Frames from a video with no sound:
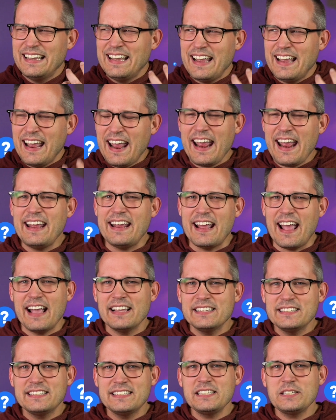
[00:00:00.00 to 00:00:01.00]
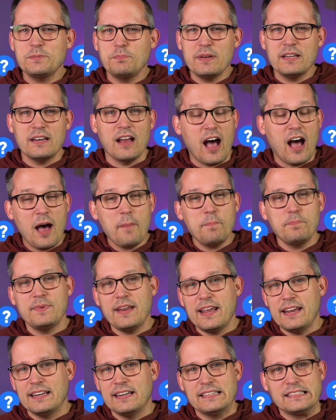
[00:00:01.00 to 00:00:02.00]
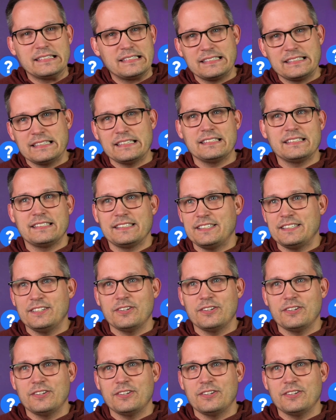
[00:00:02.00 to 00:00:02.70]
hey, has this been updated since,